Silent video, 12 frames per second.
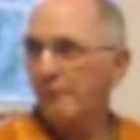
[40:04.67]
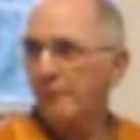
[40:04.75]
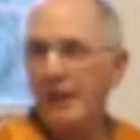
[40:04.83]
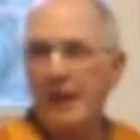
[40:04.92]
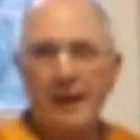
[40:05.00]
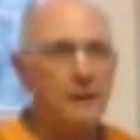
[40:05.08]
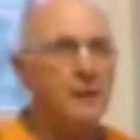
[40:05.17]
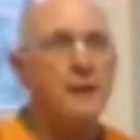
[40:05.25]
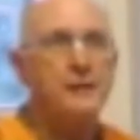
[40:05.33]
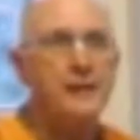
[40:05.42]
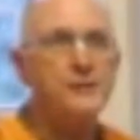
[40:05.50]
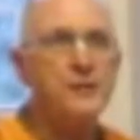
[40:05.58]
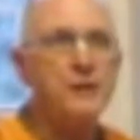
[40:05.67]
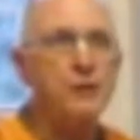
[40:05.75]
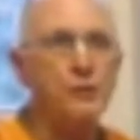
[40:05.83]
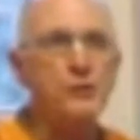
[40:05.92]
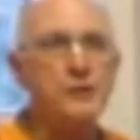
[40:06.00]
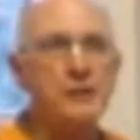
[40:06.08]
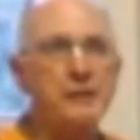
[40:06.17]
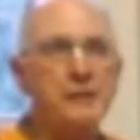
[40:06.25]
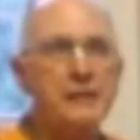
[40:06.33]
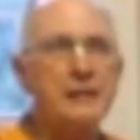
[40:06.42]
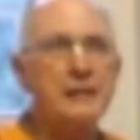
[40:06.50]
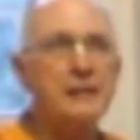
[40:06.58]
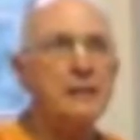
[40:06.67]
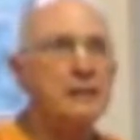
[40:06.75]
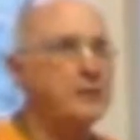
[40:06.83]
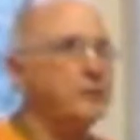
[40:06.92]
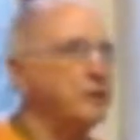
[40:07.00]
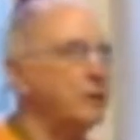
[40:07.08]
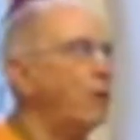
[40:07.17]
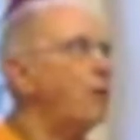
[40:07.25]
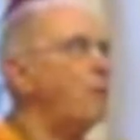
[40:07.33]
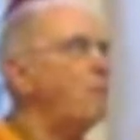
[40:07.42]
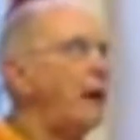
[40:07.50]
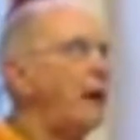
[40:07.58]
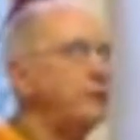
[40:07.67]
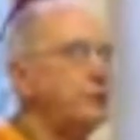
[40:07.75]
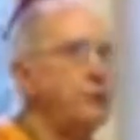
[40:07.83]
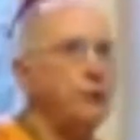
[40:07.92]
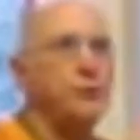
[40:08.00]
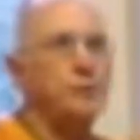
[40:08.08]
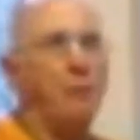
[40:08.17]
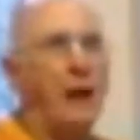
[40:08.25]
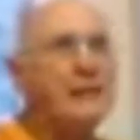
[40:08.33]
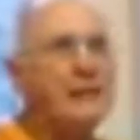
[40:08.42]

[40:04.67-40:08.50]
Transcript: Yeah, they see Krishna in the deity. They see, oh, my church, my